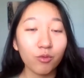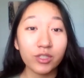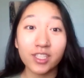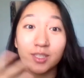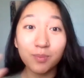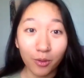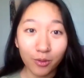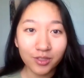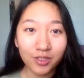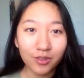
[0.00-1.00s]
was
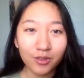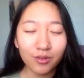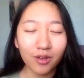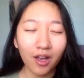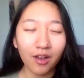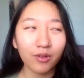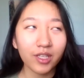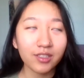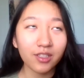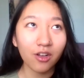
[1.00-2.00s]
exposed to
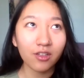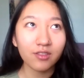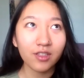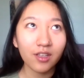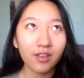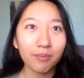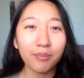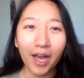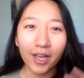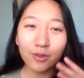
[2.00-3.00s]
is called
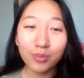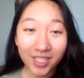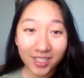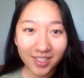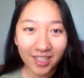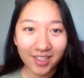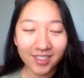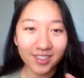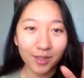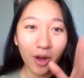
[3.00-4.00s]
BioBlitz, and
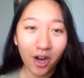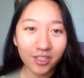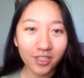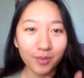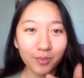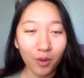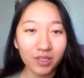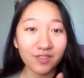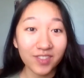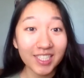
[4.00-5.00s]
this is a partnership
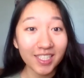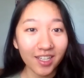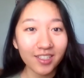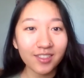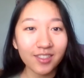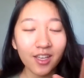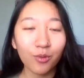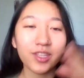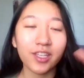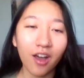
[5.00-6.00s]
OSV does
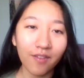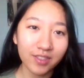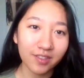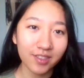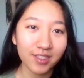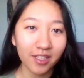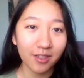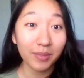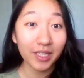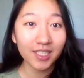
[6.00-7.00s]
with the Office of
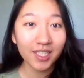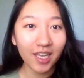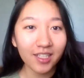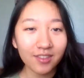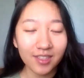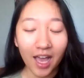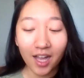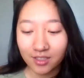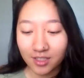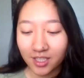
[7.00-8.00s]
Sustainability, and it's
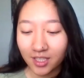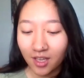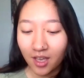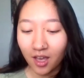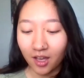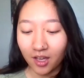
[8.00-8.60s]
actually